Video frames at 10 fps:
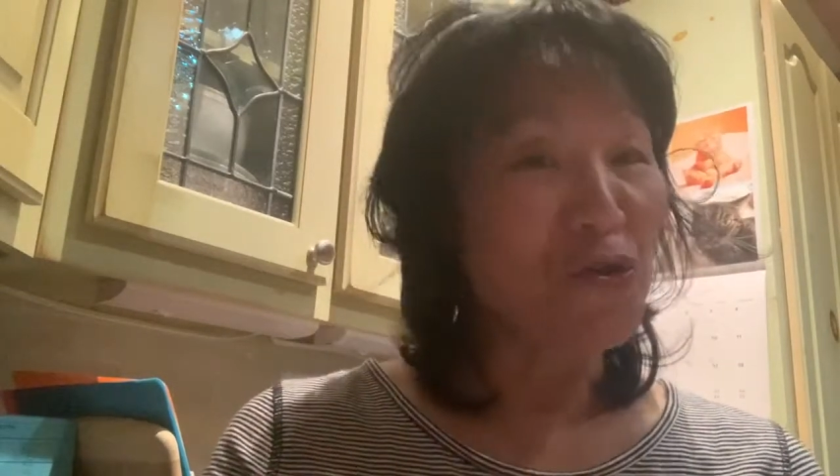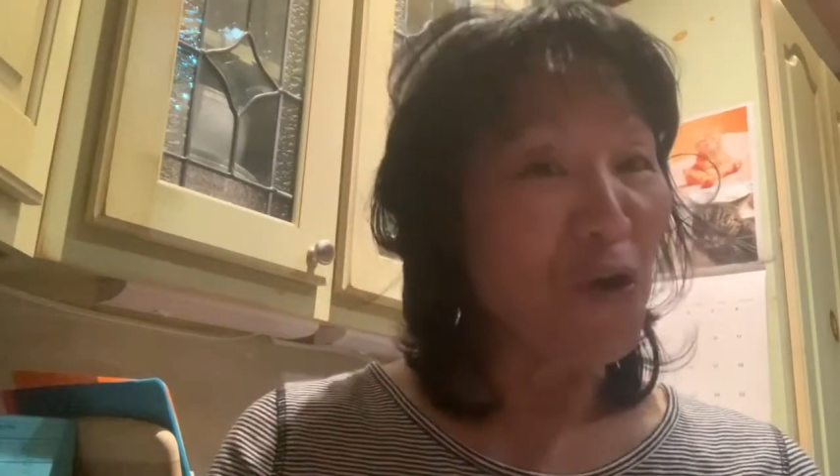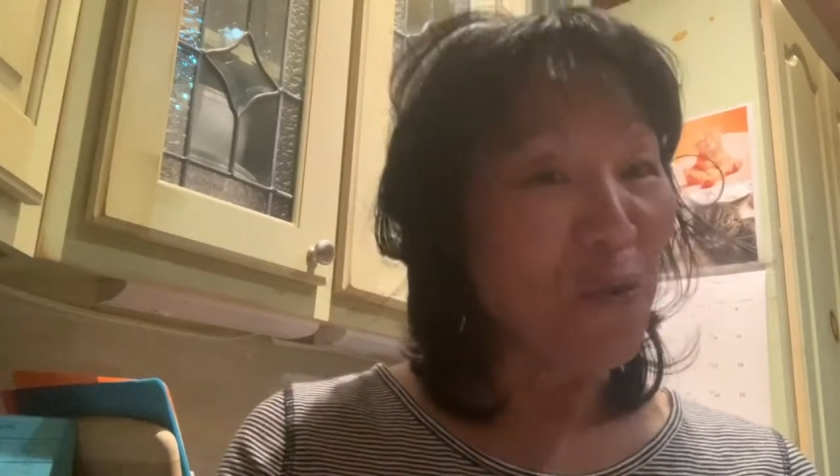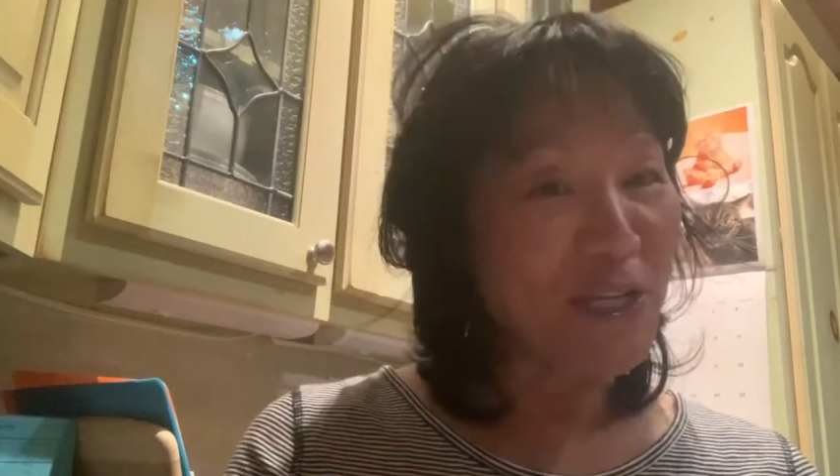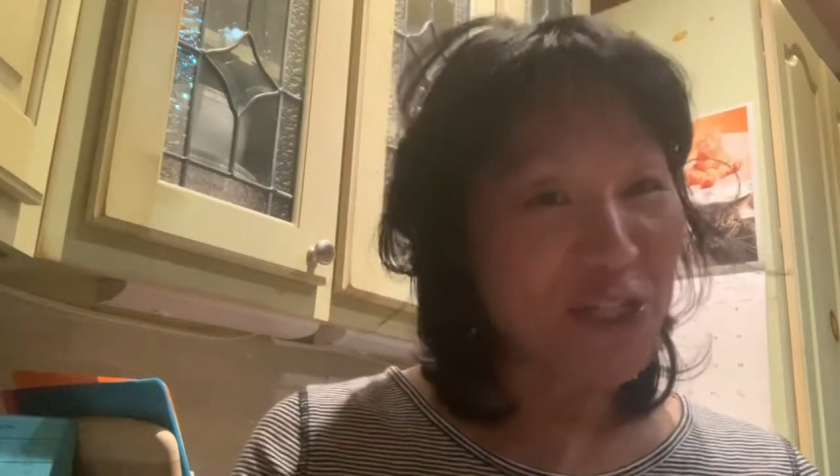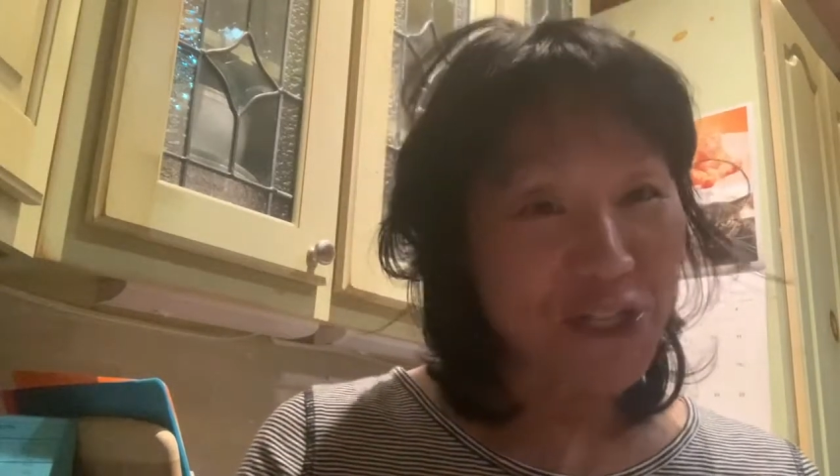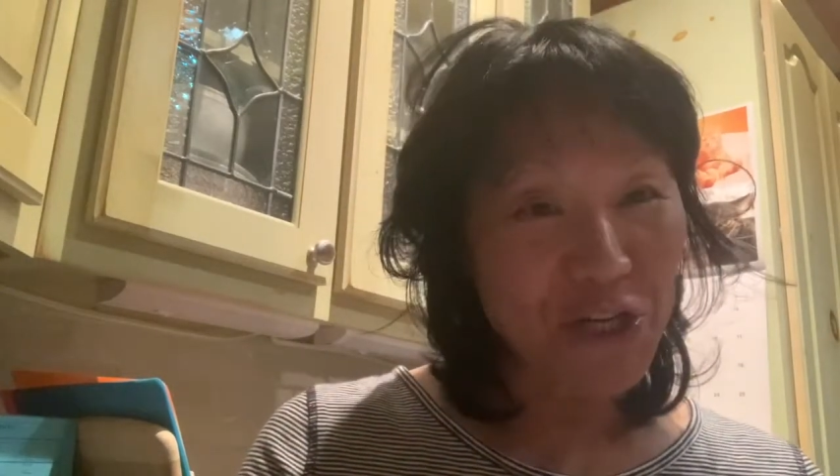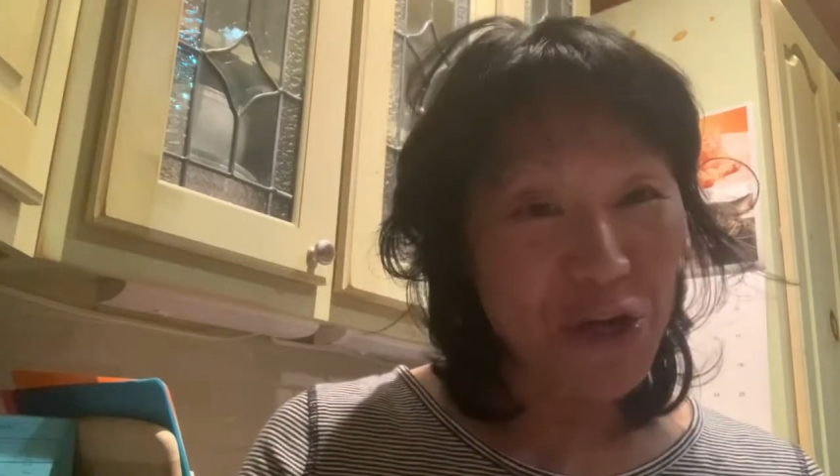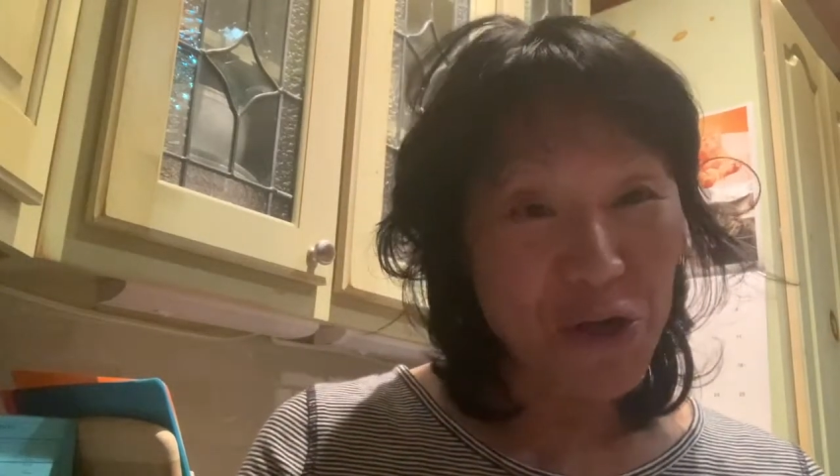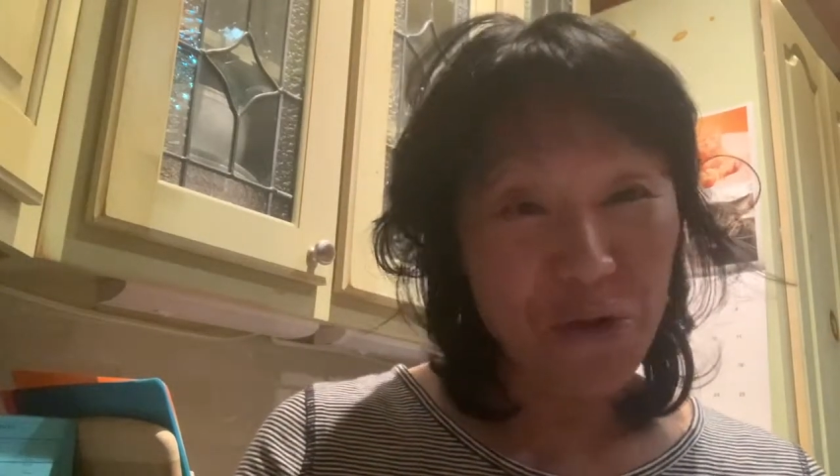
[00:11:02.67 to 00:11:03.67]
know what to
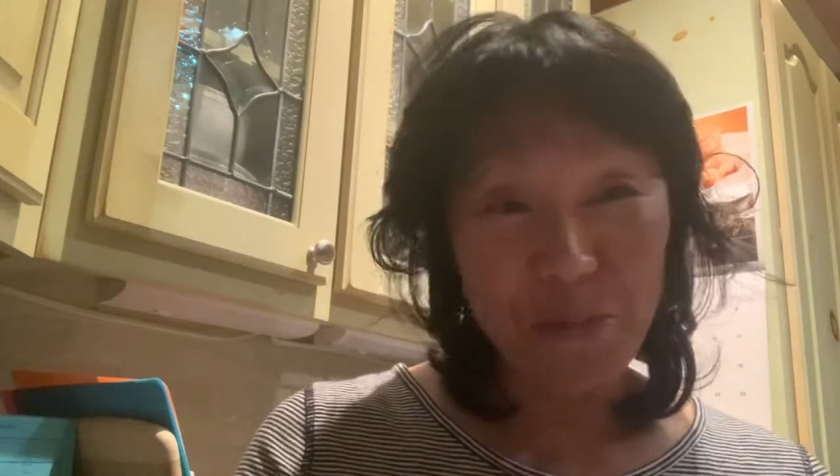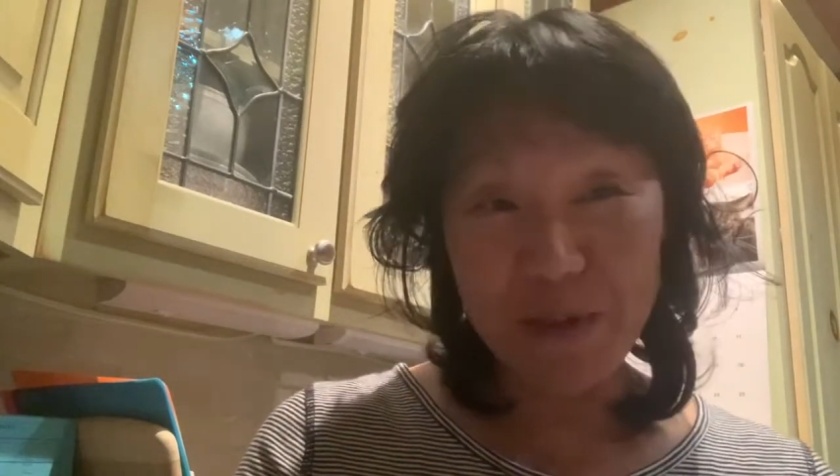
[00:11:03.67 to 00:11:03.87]
do.